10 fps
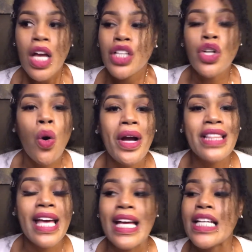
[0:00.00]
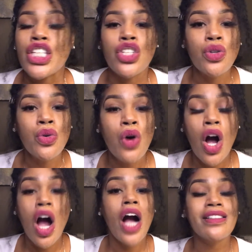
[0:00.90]
knowing that you
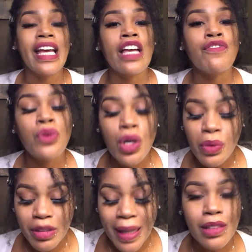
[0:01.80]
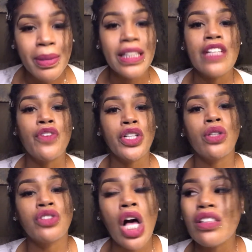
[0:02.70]
are taking full responsibility for your
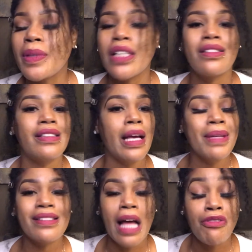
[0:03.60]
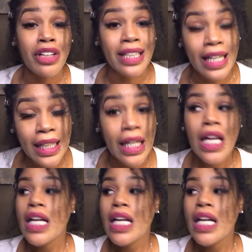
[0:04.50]
thoughts because, damn it, stop forgetting